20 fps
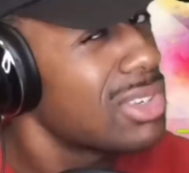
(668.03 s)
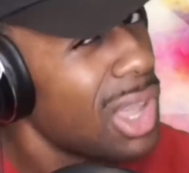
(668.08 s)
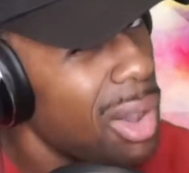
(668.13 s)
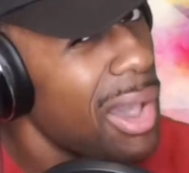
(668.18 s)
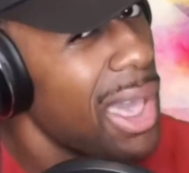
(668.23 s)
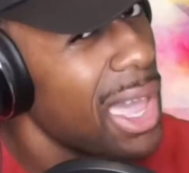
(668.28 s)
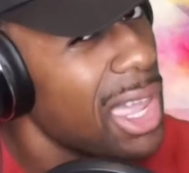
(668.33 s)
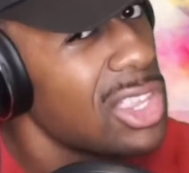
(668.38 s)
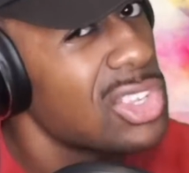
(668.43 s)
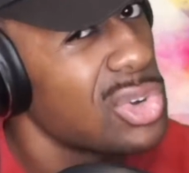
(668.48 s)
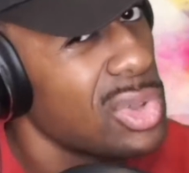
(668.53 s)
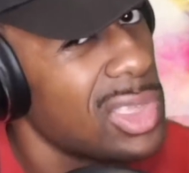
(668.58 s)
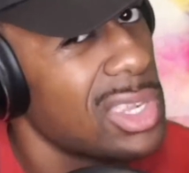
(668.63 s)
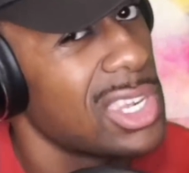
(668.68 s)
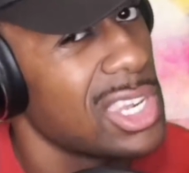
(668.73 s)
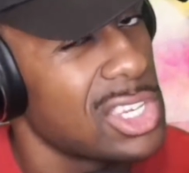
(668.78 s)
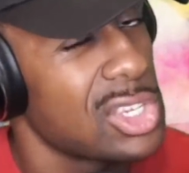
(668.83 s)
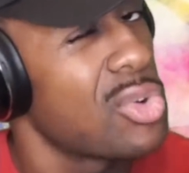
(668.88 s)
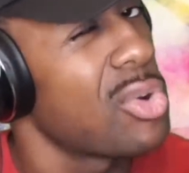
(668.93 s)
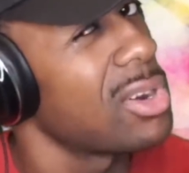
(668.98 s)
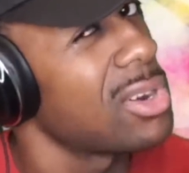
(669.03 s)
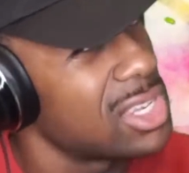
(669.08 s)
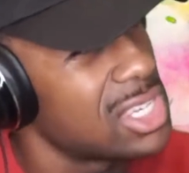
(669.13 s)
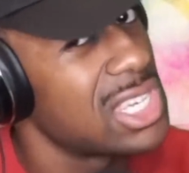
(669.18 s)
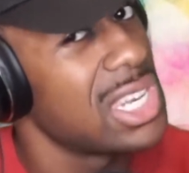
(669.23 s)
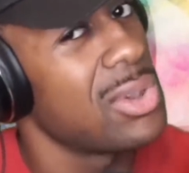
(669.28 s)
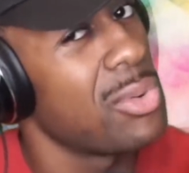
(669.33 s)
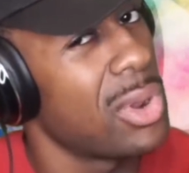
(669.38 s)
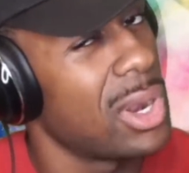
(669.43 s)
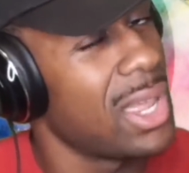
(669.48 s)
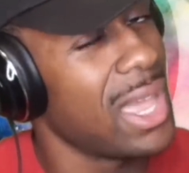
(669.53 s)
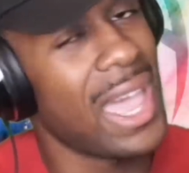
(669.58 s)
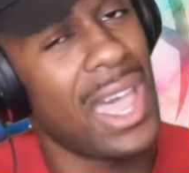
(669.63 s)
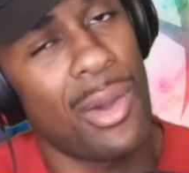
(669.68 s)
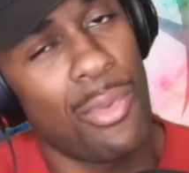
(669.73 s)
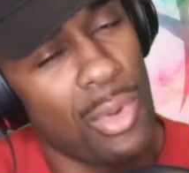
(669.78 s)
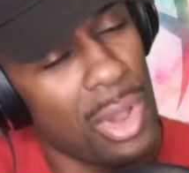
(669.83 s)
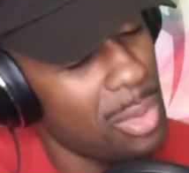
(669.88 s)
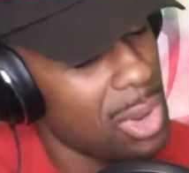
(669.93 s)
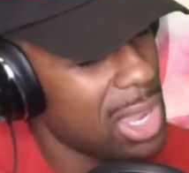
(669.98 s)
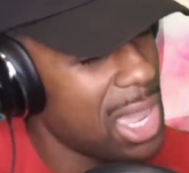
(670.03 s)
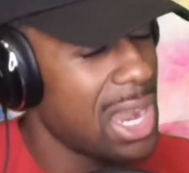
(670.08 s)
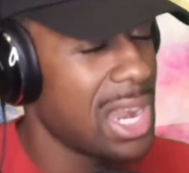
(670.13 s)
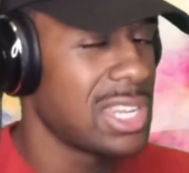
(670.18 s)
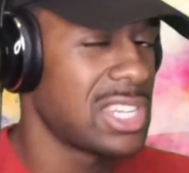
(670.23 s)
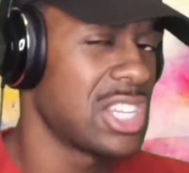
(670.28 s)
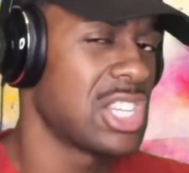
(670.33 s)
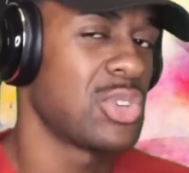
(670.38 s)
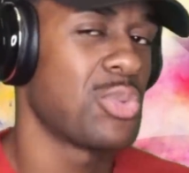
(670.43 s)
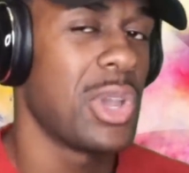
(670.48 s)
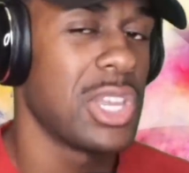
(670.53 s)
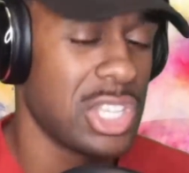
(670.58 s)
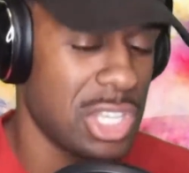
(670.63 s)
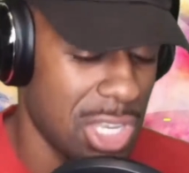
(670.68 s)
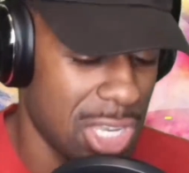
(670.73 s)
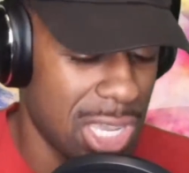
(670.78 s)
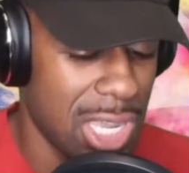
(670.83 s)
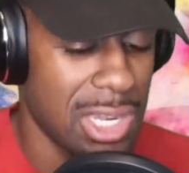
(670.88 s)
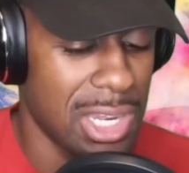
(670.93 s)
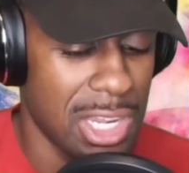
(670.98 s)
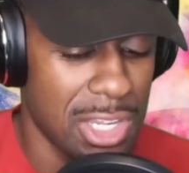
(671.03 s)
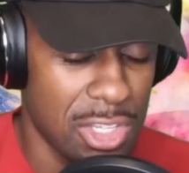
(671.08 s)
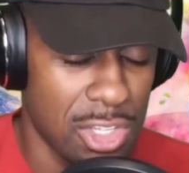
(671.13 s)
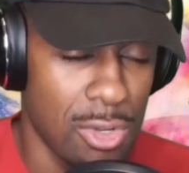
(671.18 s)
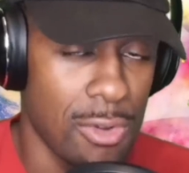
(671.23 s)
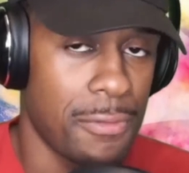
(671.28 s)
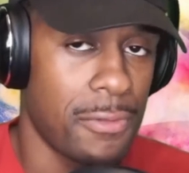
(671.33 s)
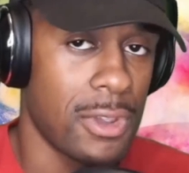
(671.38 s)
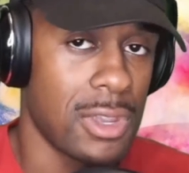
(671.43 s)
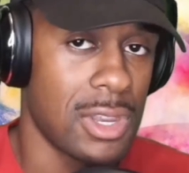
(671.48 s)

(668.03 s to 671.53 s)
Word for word: go ahead and join the Discord and see what kind of situation you're getting into for